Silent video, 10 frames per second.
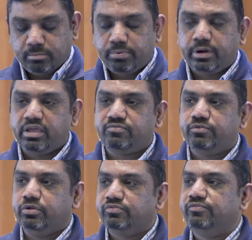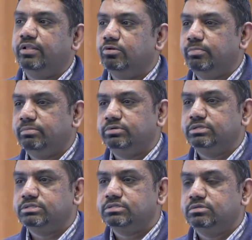Pray for your fellow
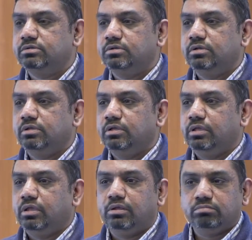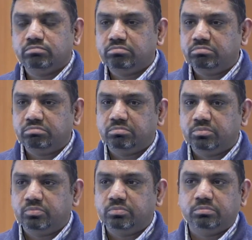members you know,
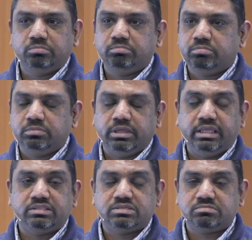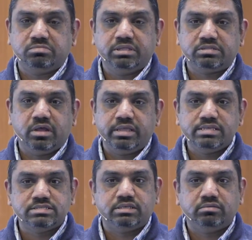it's it's not
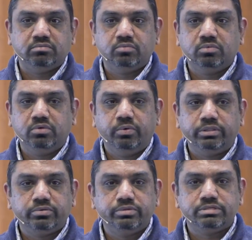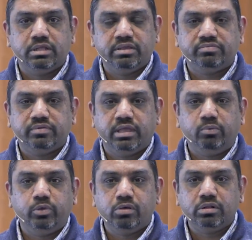easy going through this life,
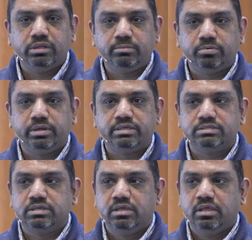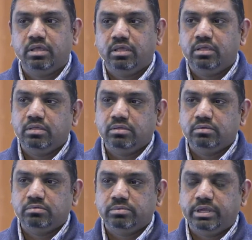and we all need prayers.
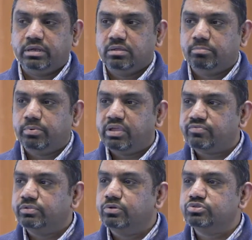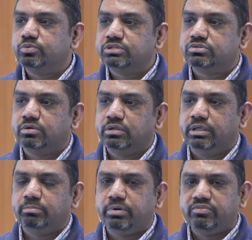Right? Pray for those who are
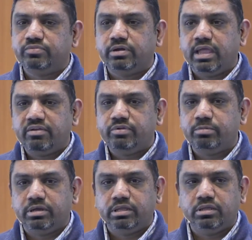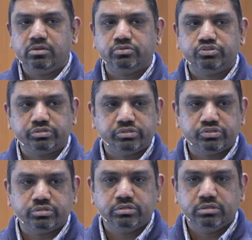struggling. Pray for everybody in your
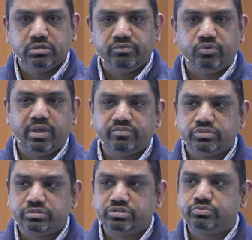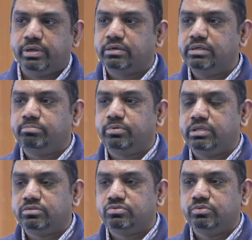church. If you have a church directly, pray
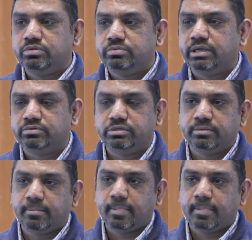through the directory.